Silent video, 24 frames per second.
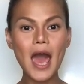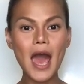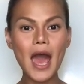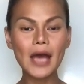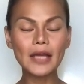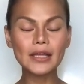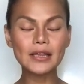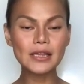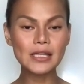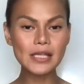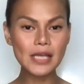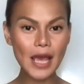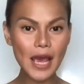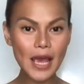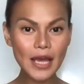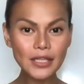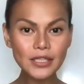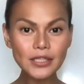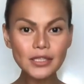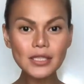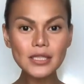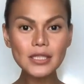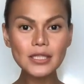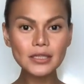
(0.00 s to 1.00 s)
At the
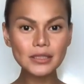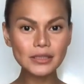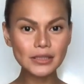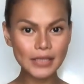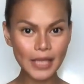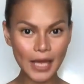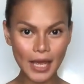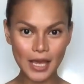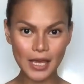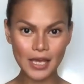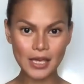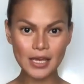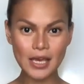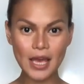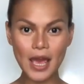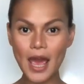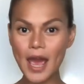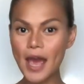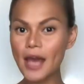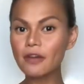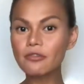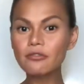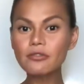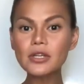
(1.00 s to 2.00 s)
end of the day,
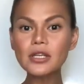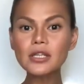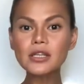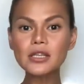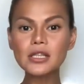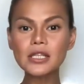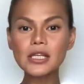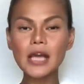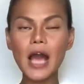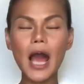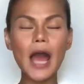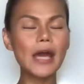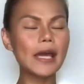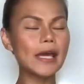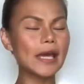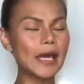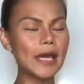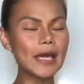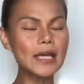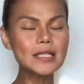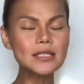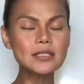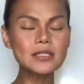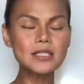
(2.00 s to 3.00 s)
everything, I
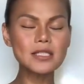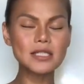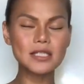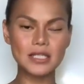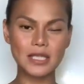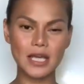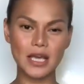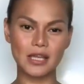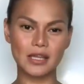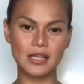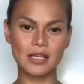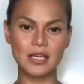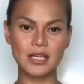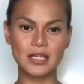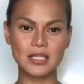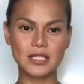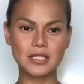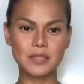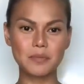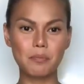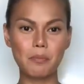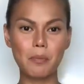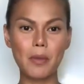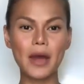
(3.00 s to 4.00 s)
hate to say
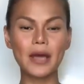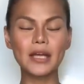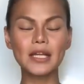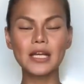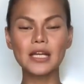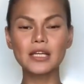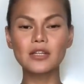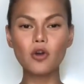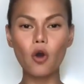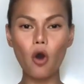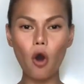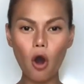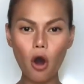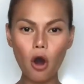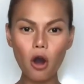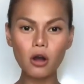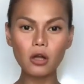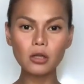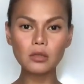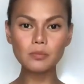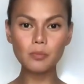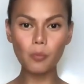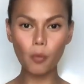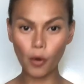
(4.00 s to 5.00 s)
this, but it
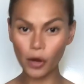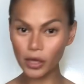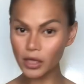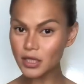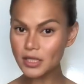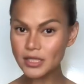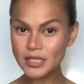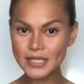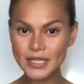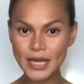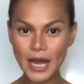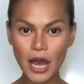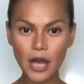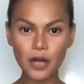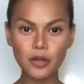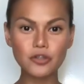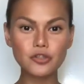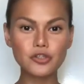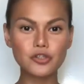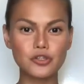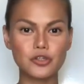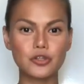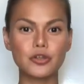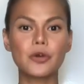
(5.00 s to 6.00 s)
all boils
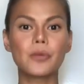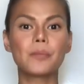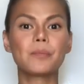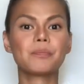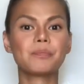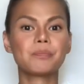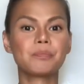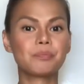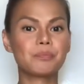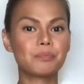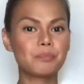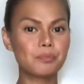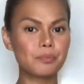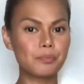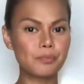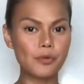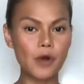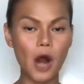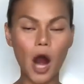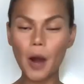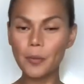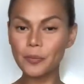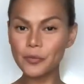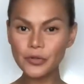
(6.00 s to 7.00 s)
down to
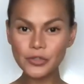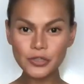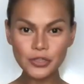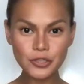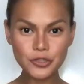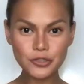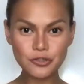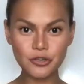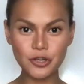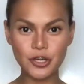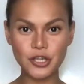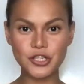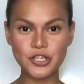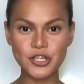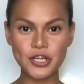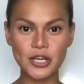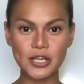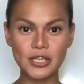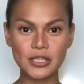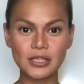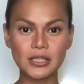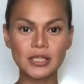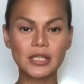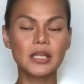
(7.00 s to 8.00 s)
proper
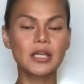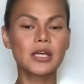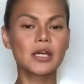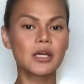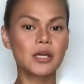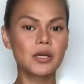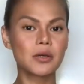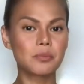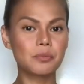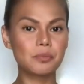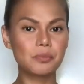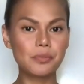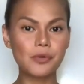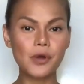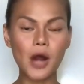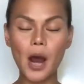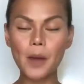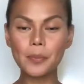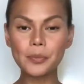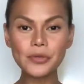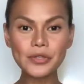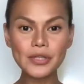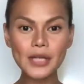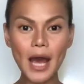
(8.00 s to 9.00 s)
nutrition,
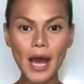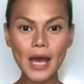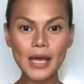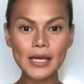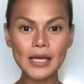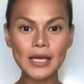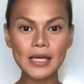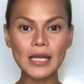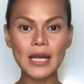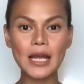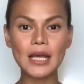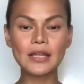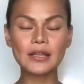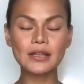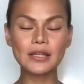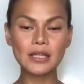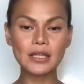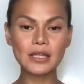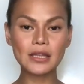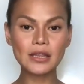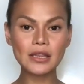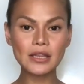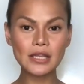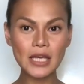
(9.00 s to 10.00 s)
proper diet, and
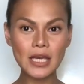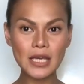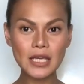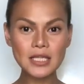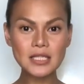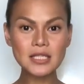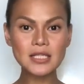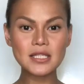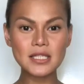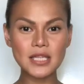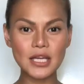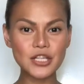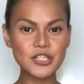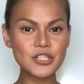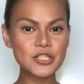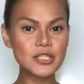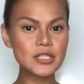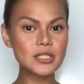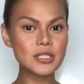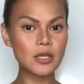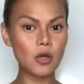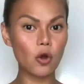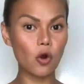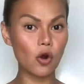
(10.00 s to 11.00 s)
then things such
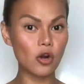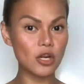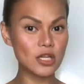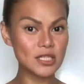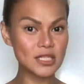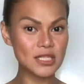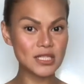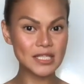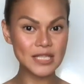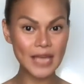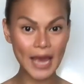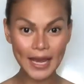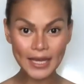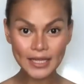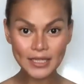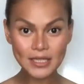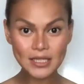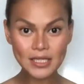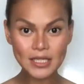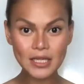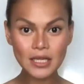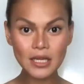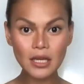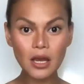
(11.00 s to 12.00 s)
as a
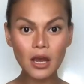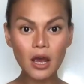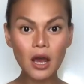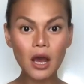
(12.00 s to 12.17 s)
corset